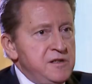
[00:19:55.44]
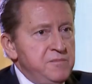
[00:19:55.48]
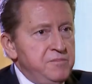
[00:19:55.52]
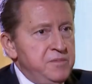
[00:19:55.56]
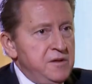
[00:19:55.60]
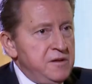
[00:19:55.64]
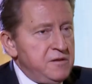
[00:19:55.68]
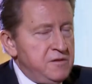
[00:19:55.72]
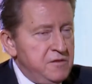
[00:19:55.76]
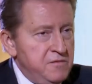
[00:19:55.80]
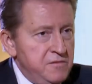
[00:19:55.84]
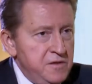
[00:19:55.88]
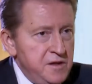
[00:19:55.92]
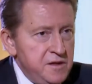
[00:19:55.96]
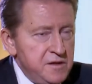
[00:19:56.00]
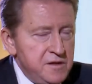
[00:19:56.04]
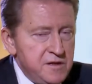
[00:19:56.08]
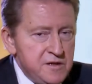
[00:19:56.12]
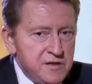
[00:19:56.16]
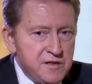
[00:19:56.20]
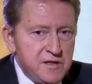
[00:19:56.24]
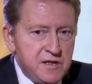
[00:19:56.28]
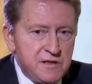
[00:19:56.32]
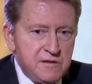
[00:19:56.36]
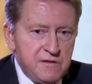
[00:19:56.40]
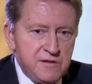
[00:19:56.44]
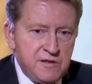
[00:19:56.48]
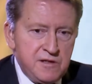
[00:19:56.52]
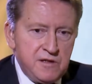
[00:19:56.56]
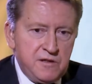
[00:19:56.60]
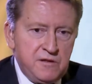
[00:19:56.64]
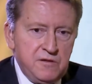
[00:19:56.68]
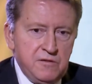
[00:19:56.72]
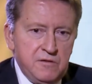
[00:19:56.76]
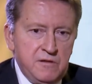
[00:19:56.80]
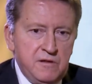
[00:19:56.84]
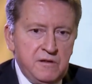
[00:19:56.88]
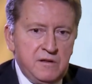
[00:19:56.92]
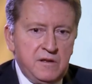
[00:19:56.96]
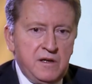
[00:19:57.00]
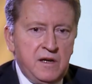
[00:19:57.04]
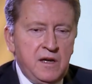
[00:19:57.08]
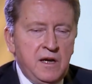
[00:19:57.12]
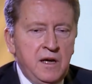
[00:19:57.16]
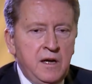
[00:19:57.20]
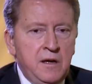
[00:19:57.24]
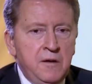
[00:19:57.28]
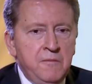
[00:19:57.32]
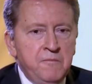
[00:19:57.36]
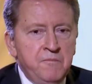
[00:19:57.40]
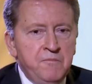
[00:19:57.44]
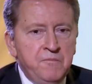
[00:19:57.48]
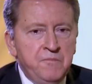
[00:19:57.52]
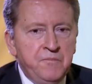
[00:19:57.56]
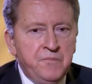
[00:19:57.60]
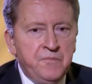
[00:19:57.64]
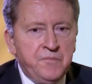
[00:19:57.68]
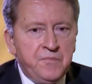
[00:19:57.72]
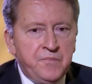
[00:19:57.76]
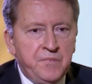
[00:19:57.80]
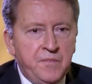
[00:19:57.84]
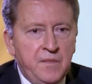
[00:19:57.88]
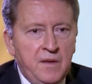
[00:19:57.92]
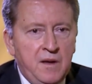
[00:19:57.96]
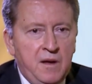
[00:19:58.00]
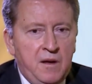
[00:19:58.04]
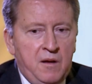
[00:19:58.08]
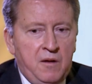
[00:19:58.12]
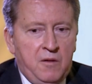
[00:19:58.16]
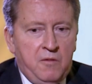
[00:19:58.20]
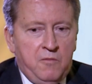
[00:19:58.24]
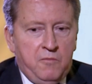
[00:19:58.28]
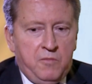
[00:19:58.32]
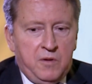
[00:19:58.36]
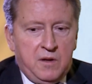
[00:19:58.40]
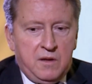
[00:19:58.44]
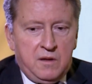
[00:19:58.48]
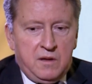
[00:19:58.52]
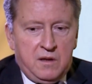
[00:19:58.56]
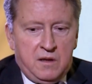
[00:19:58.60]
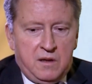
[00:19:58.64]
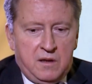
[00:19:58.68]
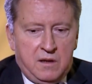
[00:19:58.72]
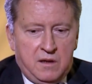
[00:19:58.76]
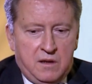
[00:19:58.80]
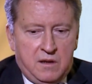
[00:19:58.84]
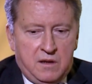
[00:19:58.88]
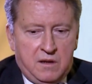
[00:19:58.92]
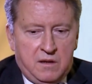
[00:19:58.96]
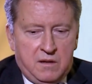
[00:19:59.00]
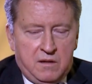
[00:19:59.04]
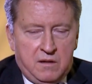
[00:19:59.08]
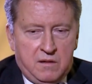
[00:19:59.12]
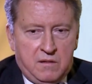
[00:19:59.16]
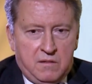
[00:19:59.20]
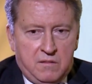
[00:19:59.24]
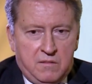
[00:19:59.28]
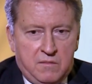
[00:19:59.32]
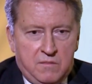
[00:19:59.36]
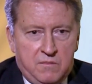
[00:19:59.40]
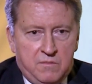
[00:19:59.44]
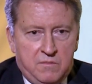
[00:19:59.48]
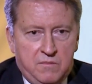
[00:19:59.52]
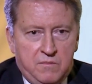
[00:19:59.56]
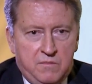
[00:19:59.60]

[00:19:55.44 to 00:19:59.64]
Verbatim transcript: a part of India's uh, security. Well, uh,